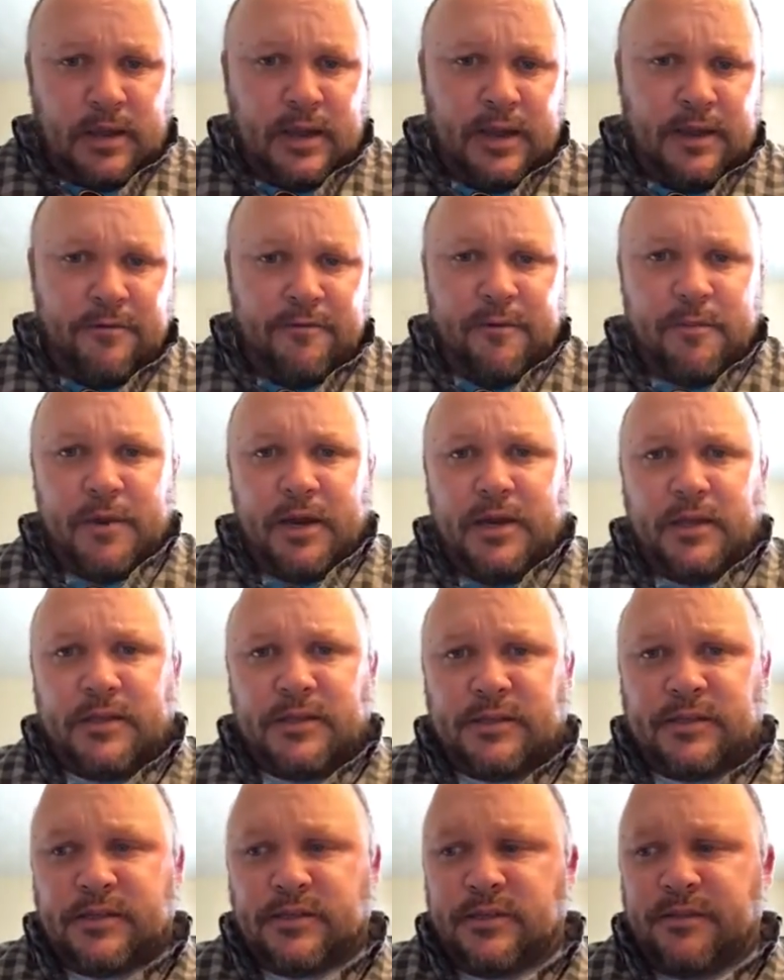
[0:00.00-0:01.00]
Hi, everybody.
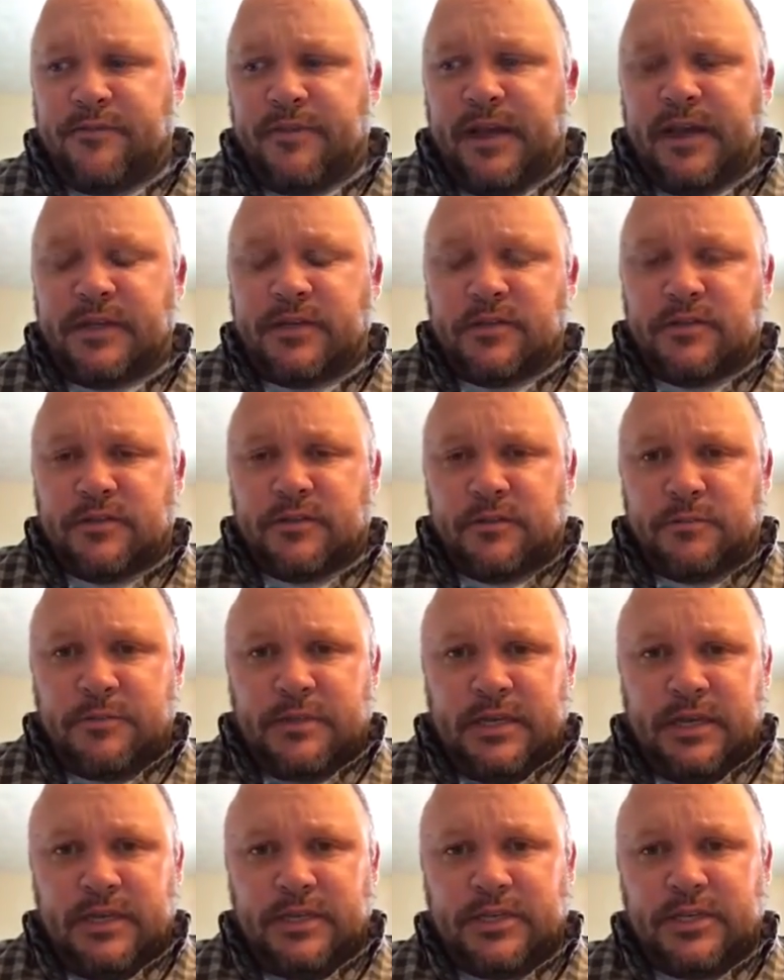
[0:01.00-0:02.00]
This is Evangelism
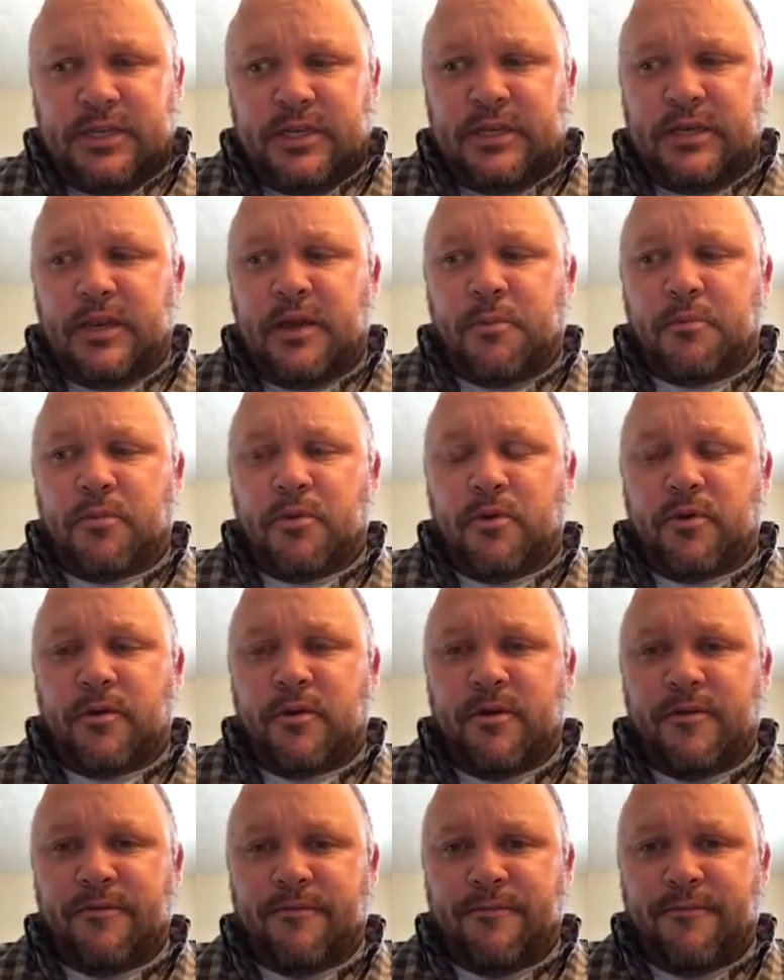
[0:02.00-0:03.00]
teaching
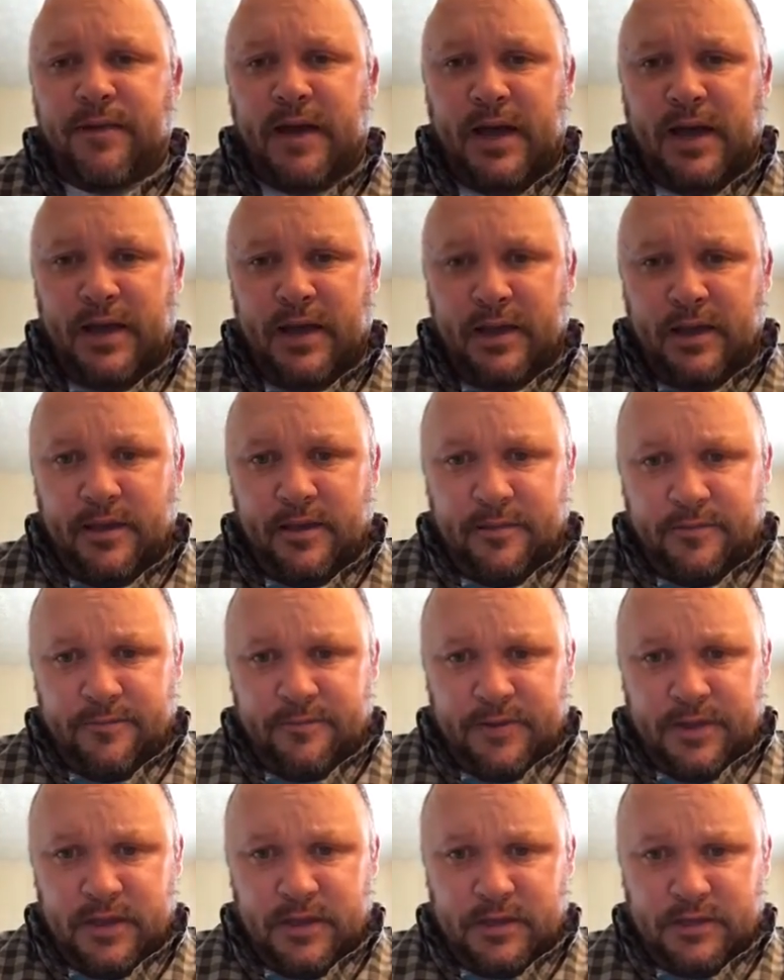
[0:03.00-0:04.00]
number
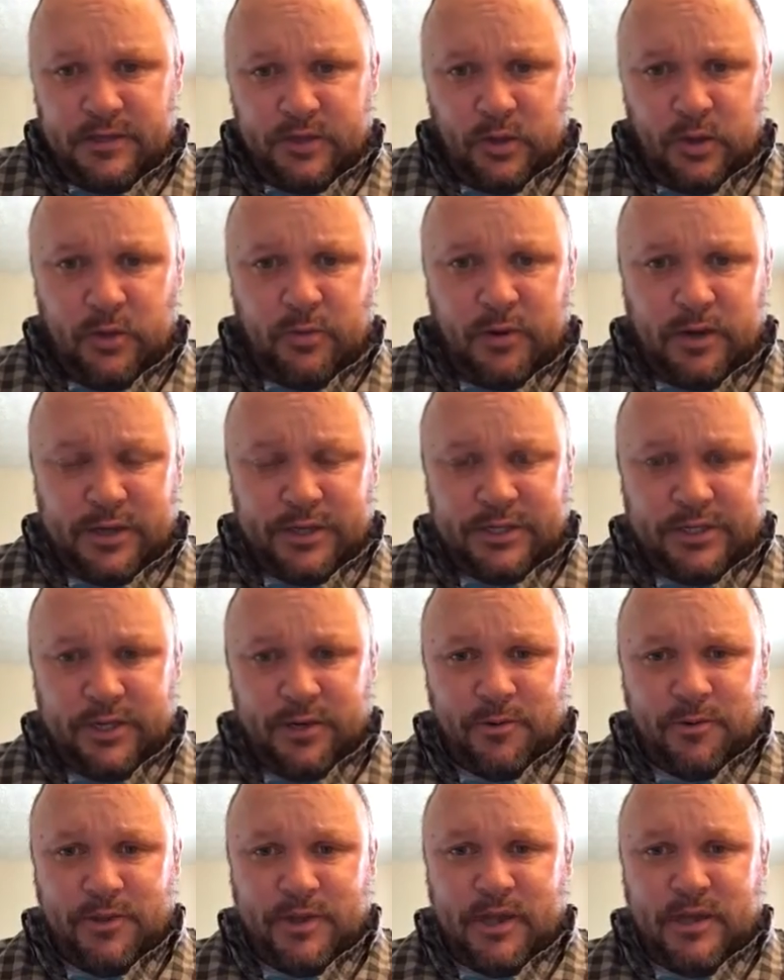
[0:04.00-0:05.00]
5. So, I want to
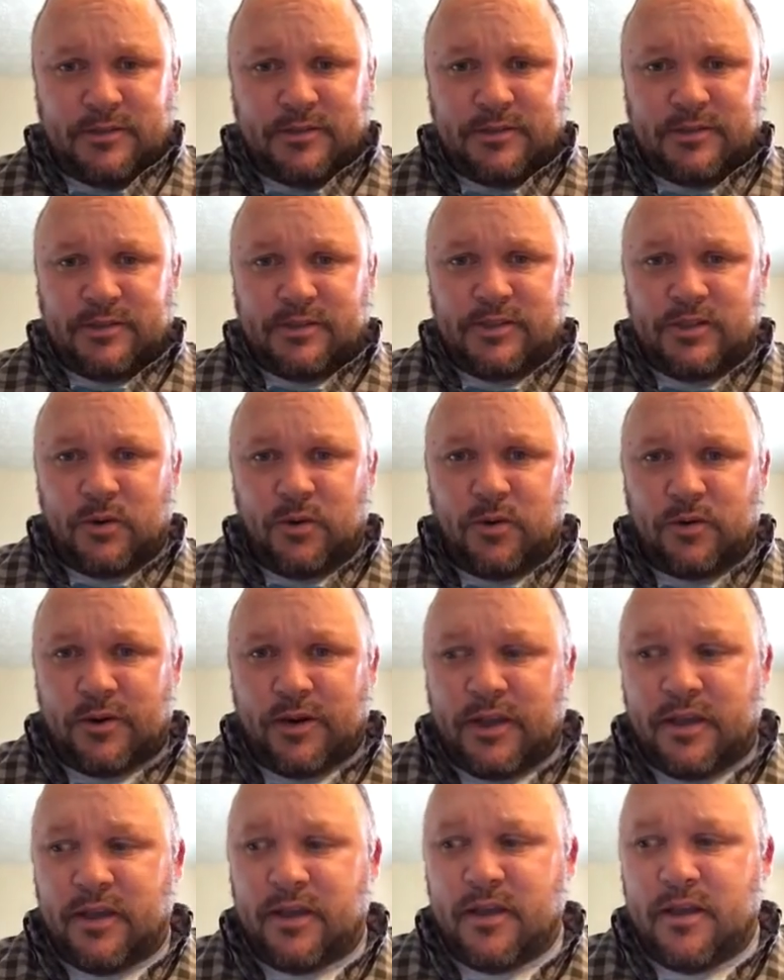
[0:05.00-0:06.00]
share with you guys a
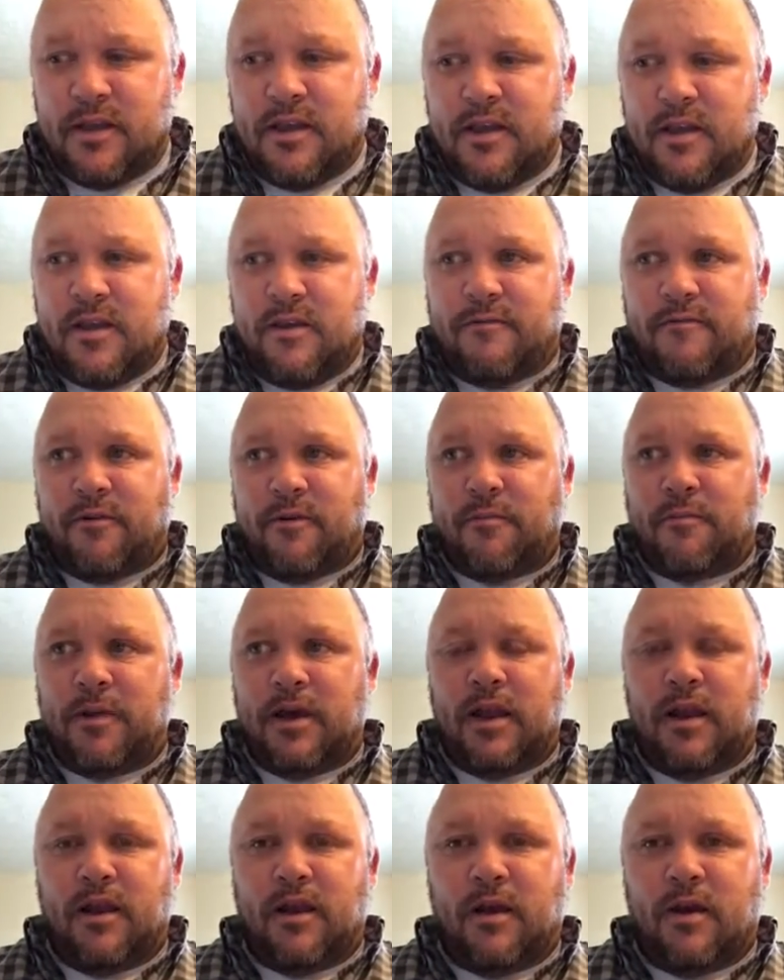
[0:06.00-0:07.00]
story from
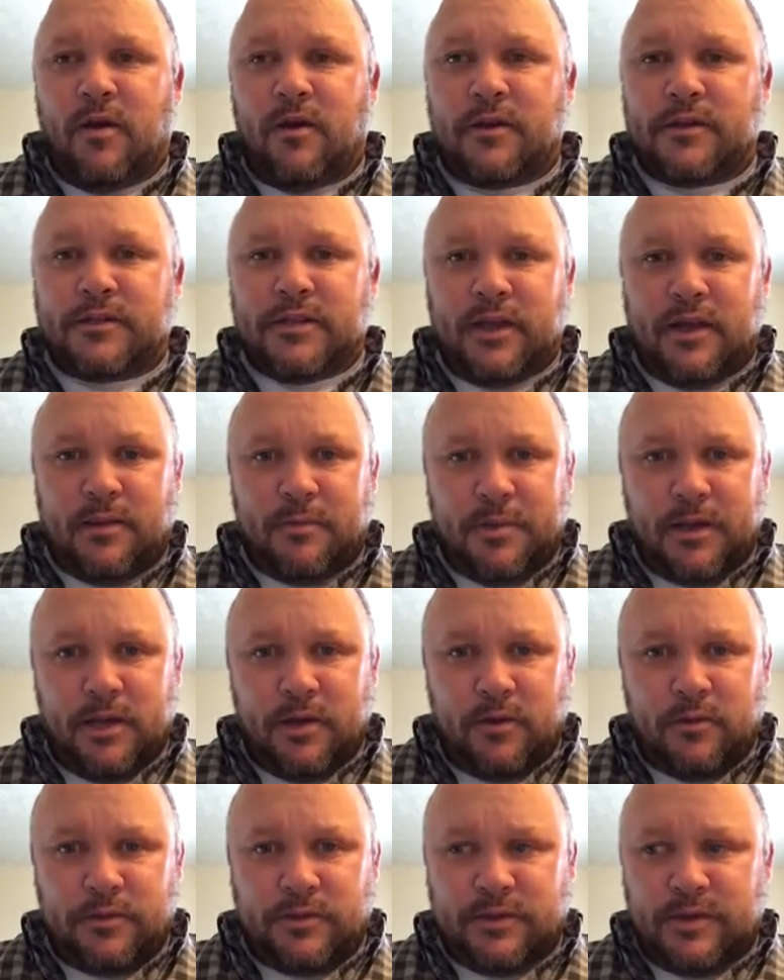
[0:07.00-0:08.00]
a long time
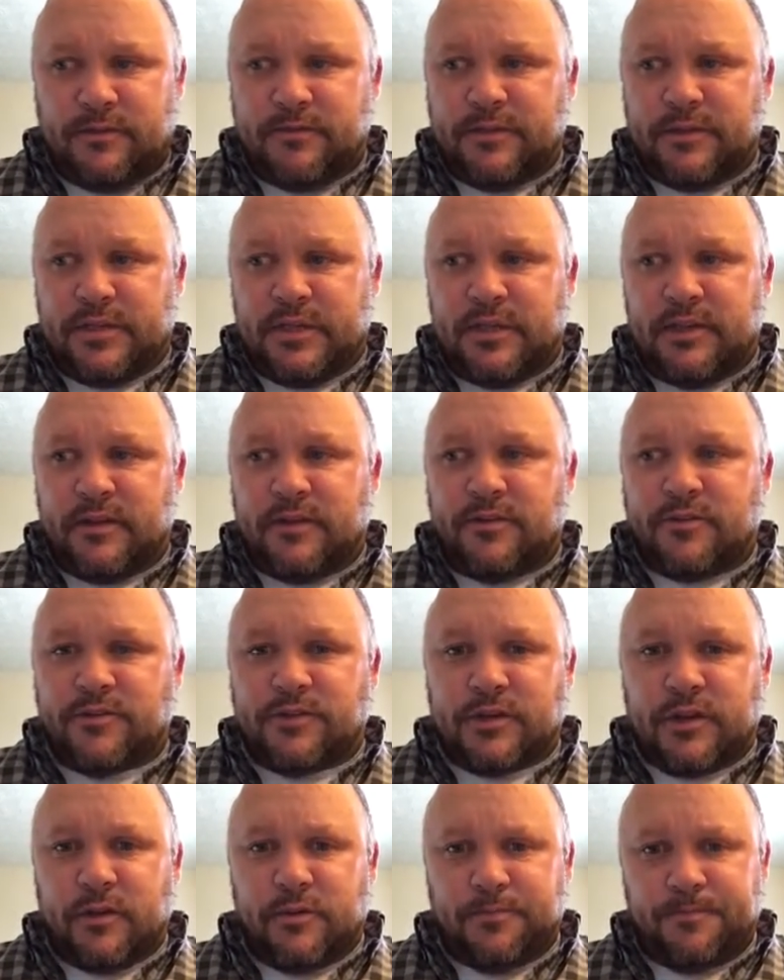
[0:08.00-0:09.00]
ago, 17
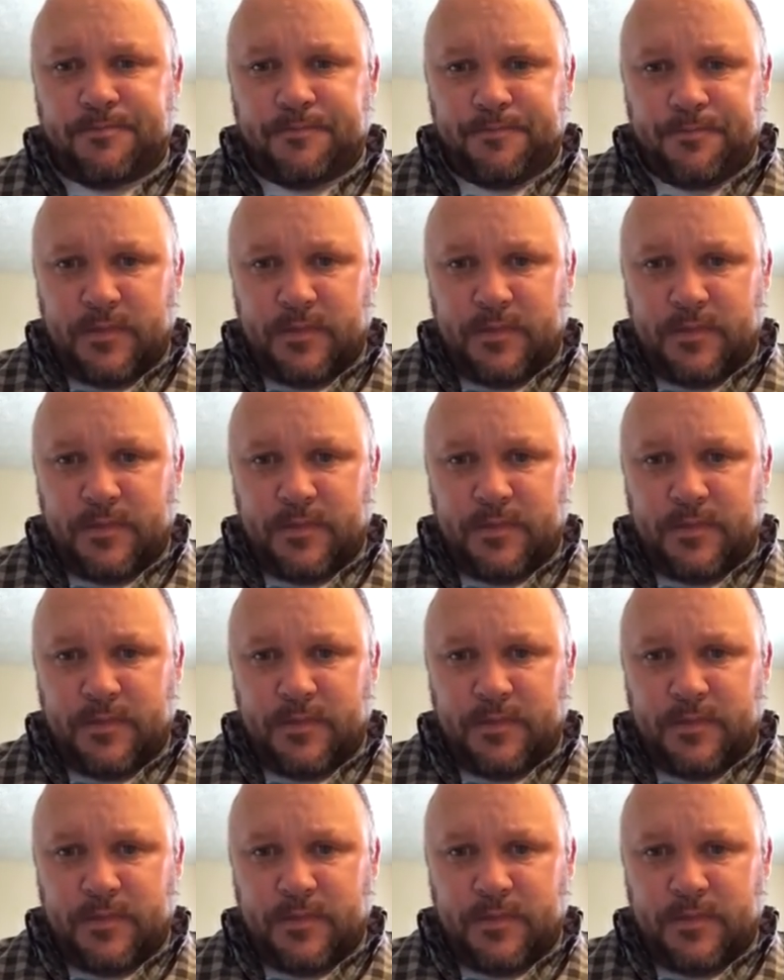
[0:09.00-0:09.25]
years ago.